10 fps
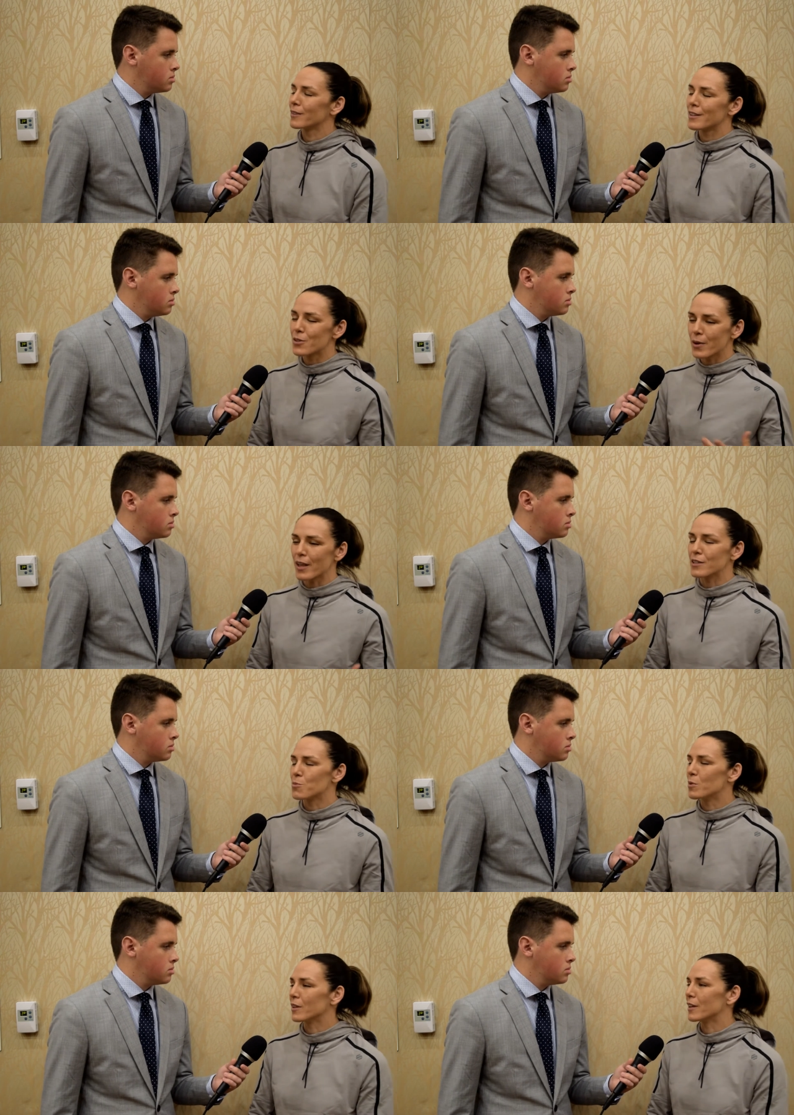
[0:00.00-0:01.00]
Speaker 1: that's how I like
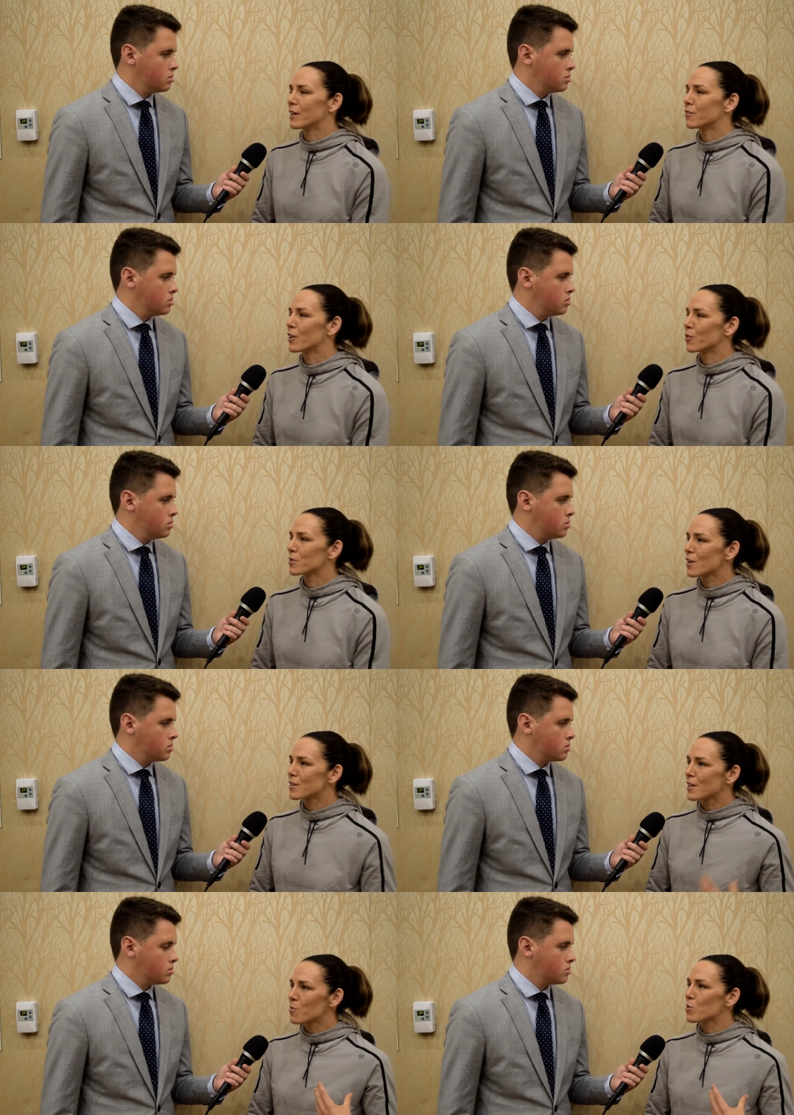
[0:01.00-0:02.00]
to believe. You know, as long
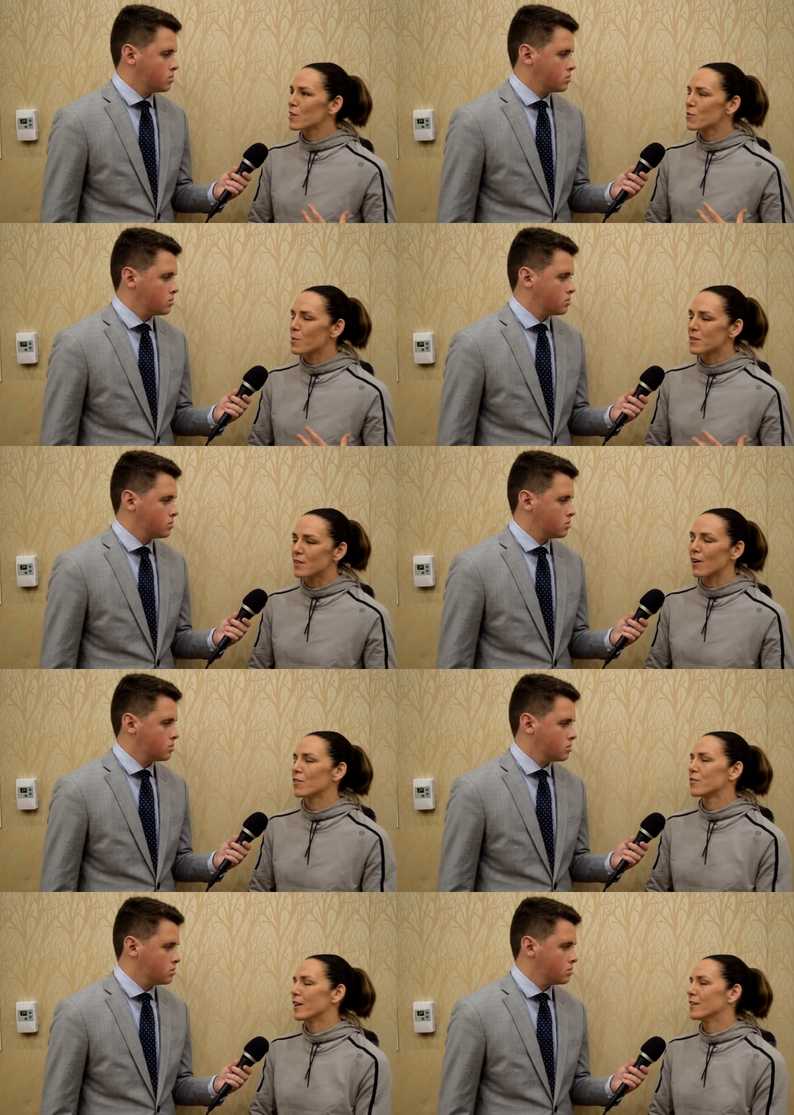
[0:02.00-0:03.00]
as I believe in
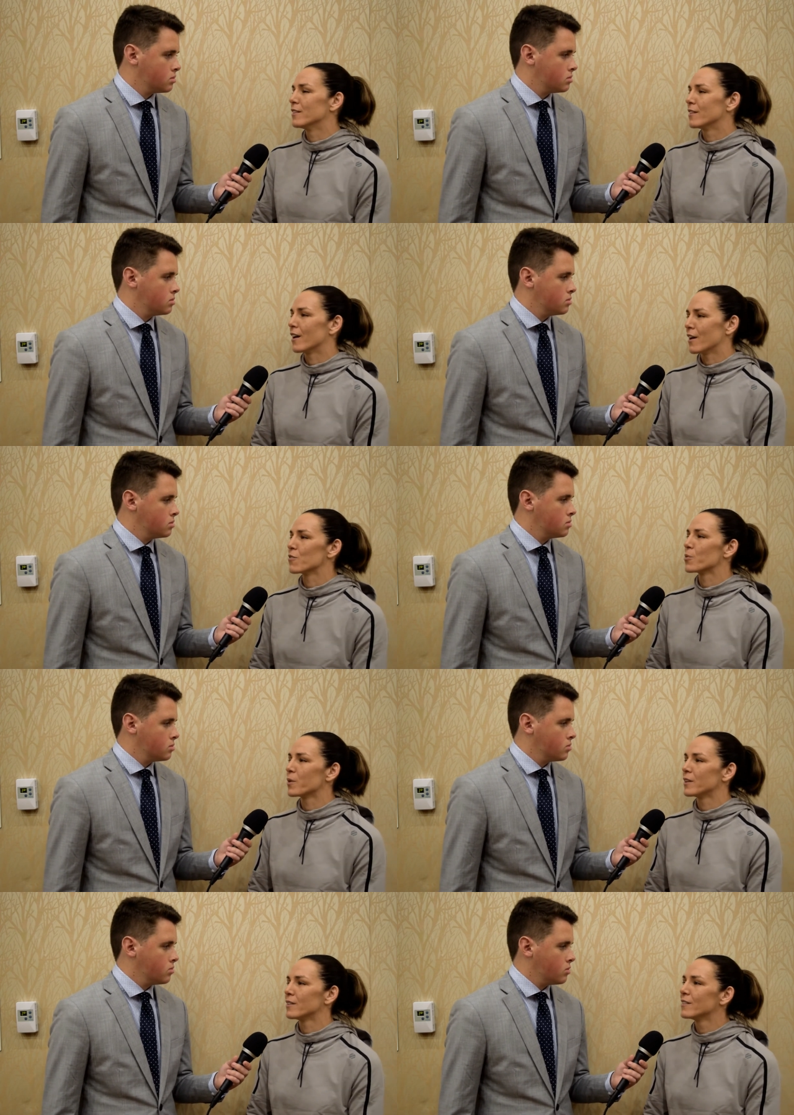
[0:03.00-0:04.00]
myself, then I have to
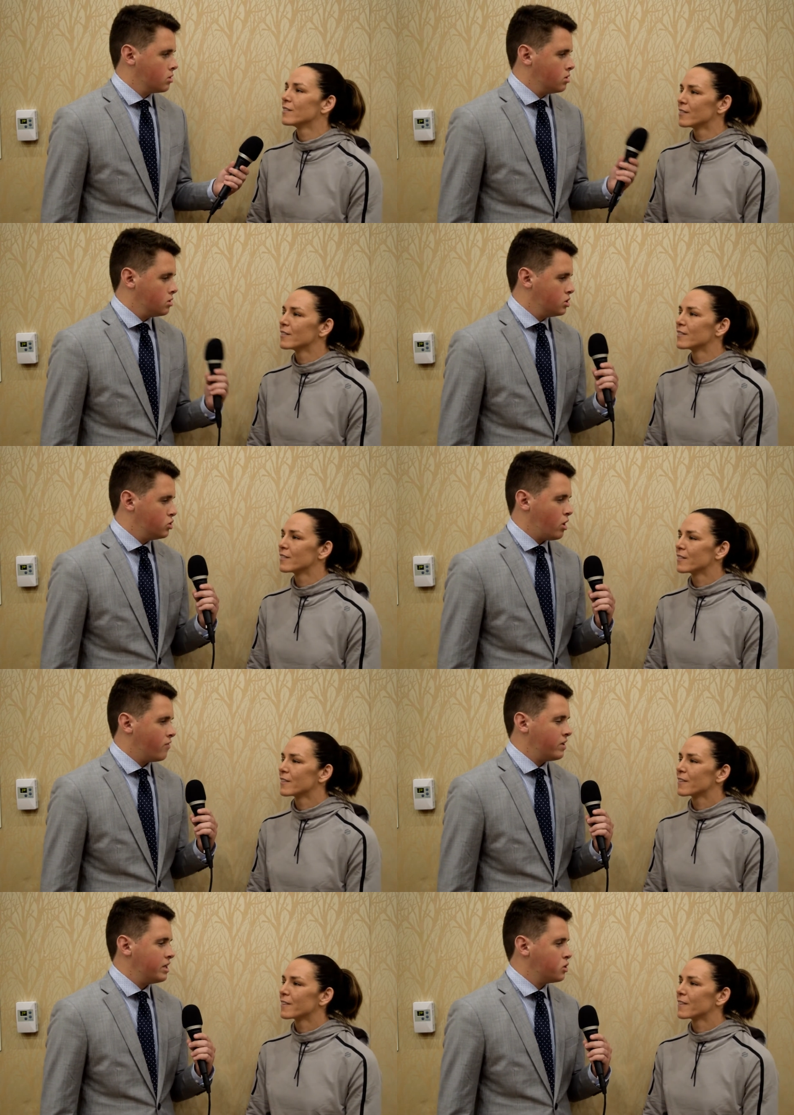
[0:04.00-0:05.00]
win.
Speaker 2: Do you
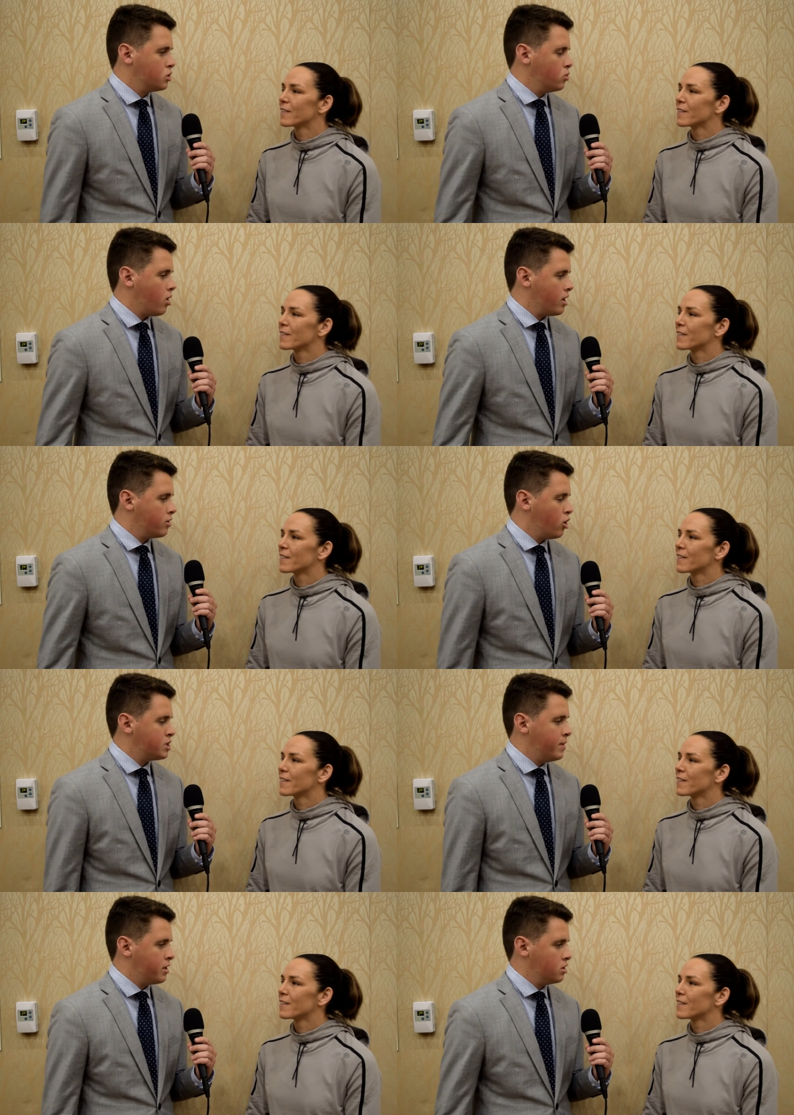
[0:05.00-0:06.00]
have any clue why the
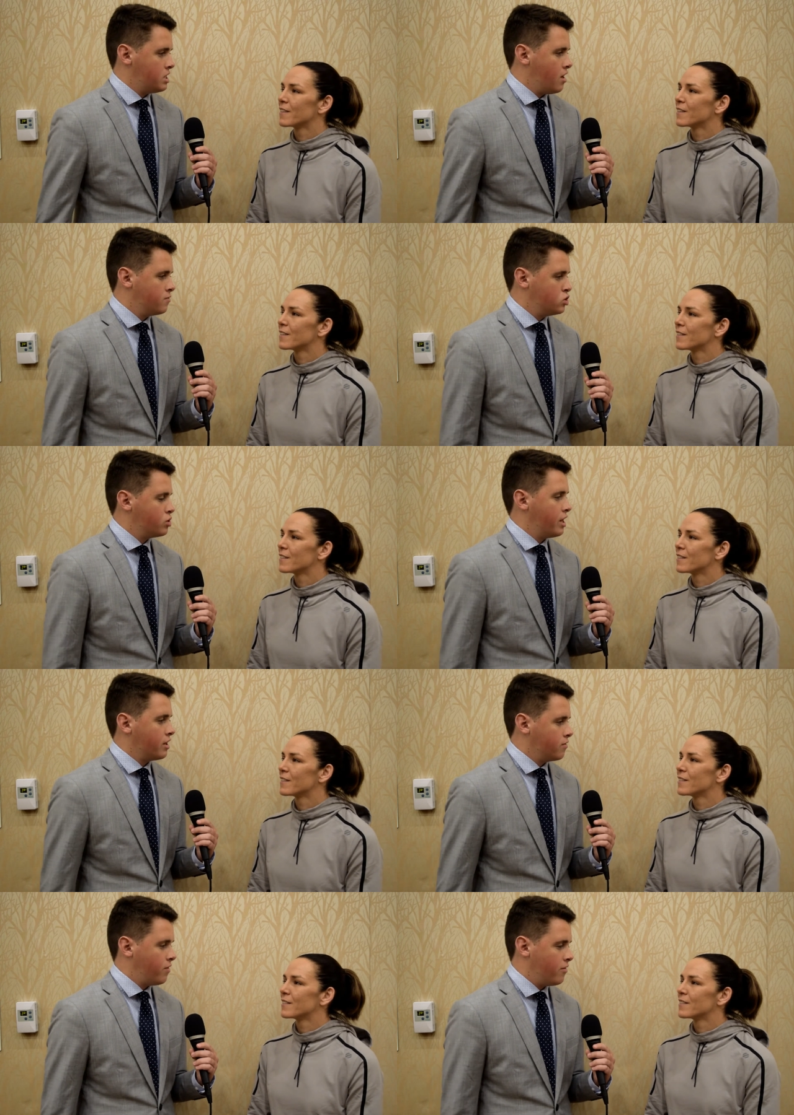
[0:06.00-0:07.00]
odds makers have
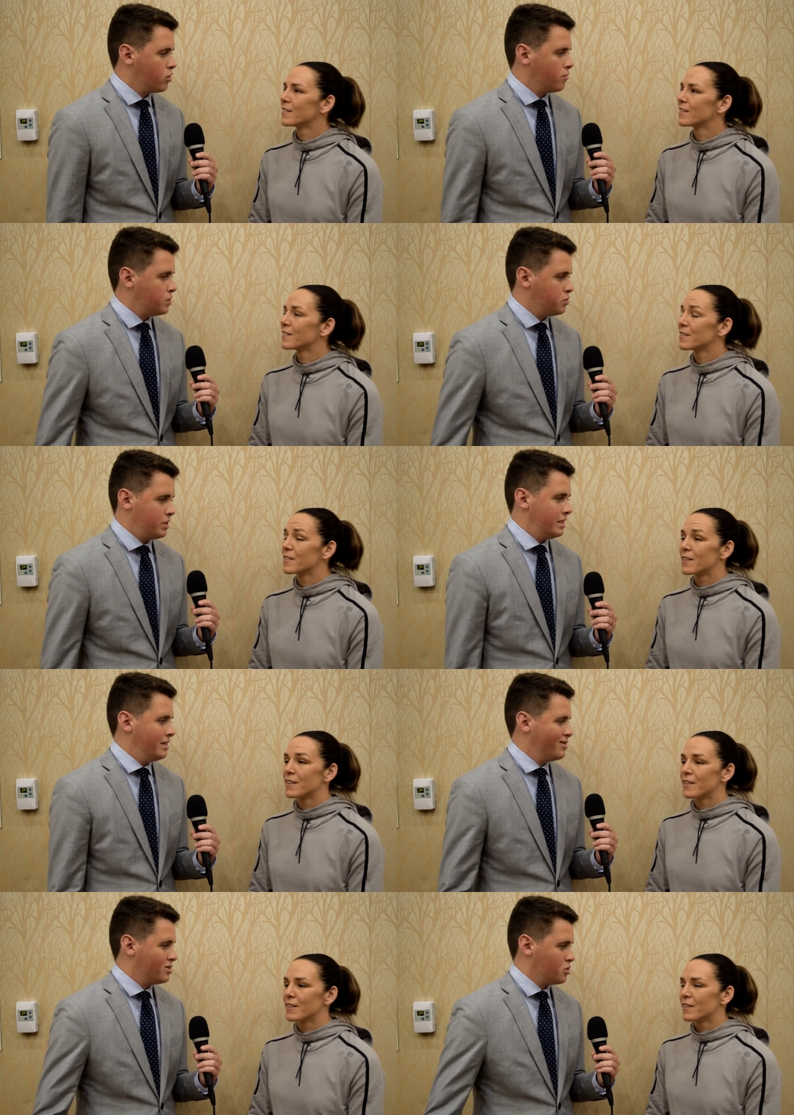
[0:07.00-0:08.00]
Chookagian favored over you?
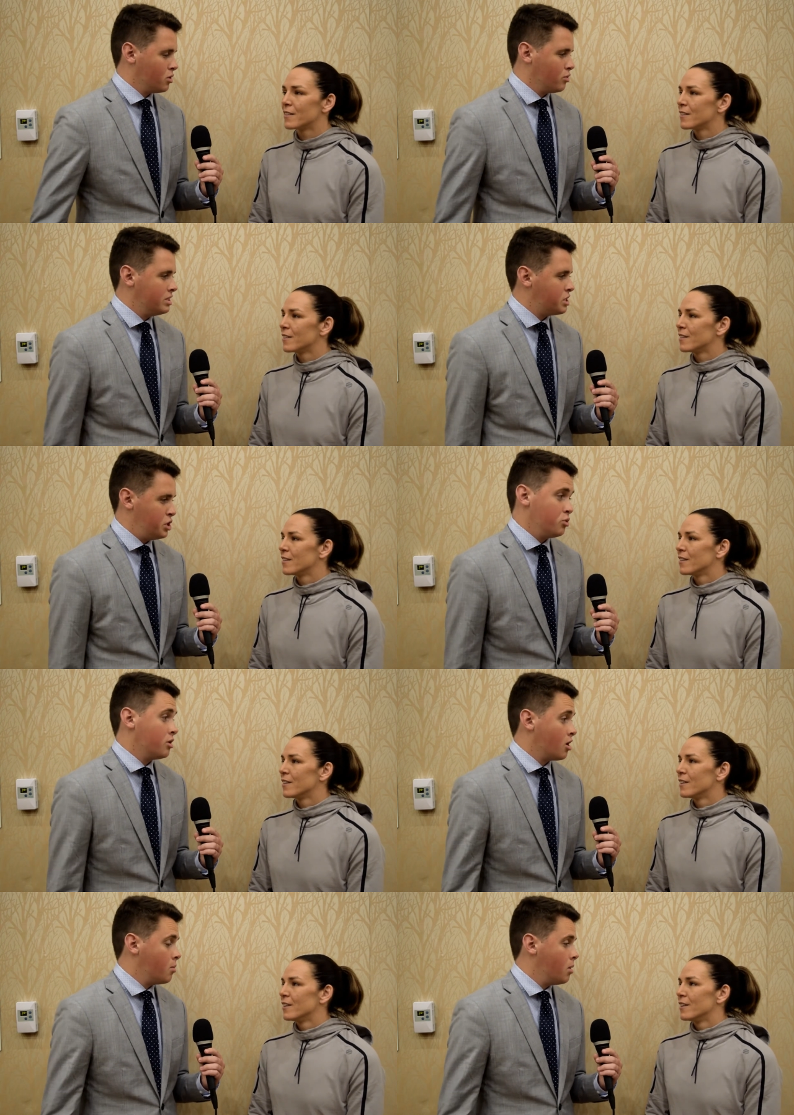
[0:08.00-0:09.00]
Any sort of reason you
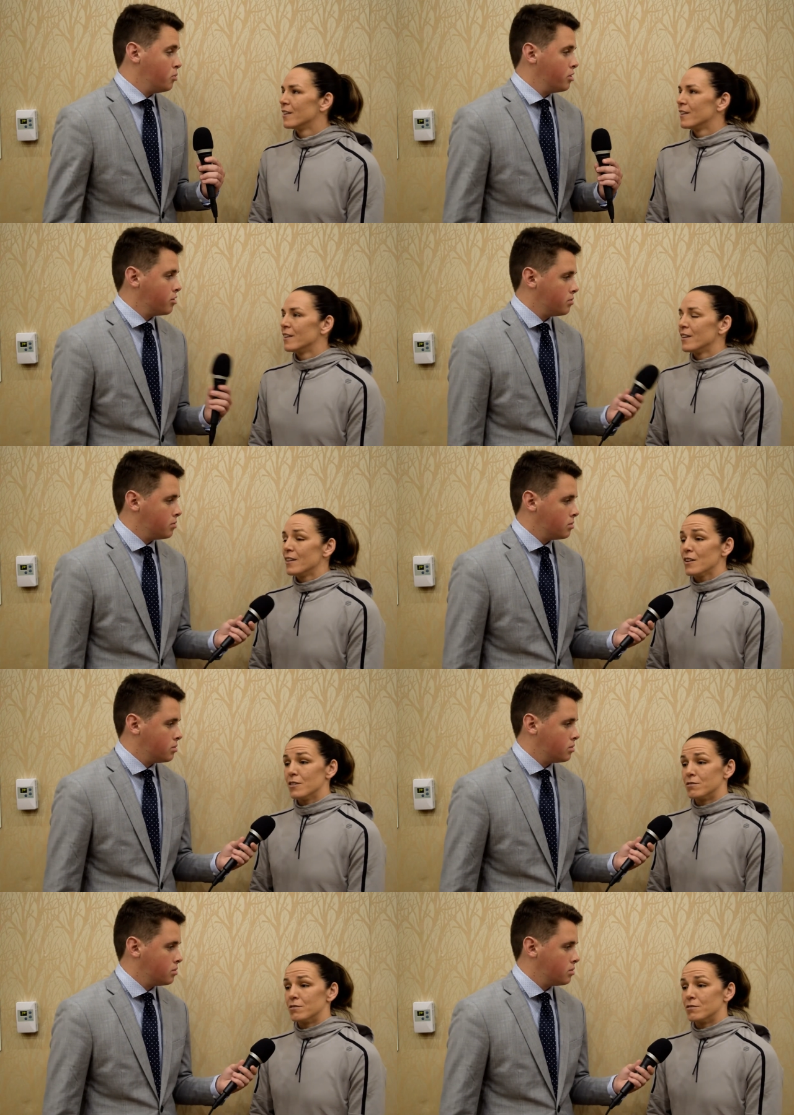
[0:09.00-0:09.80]
can come up with?
Speaker 1: Uh,